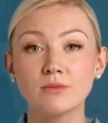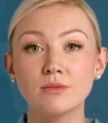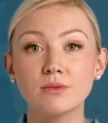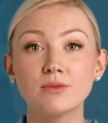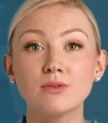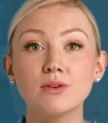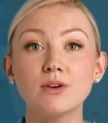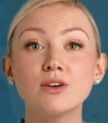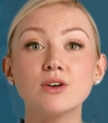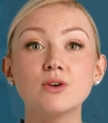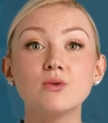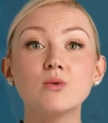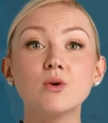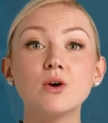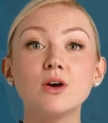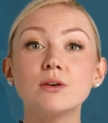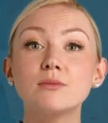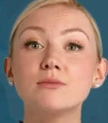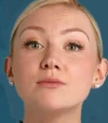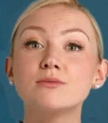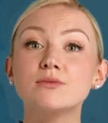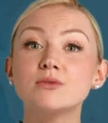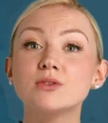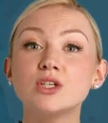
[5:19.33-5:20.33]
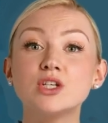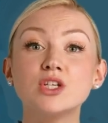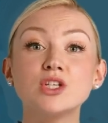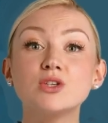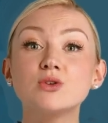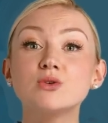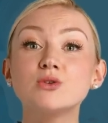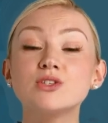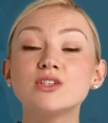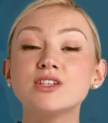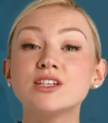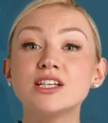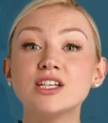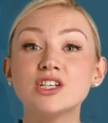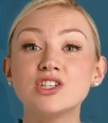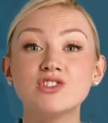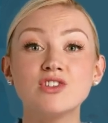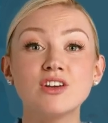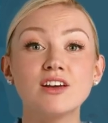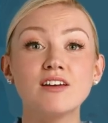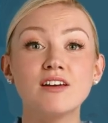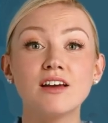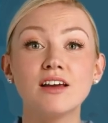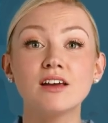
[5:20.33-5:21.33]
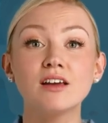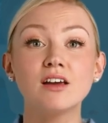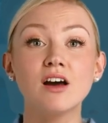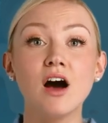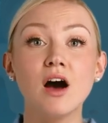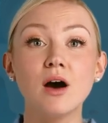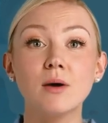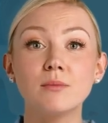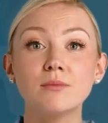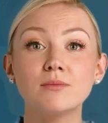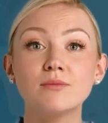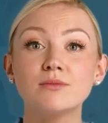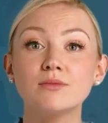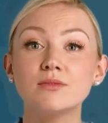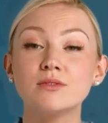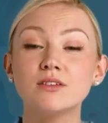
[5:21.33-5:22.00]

Furthermore, the user can trigger an alarm,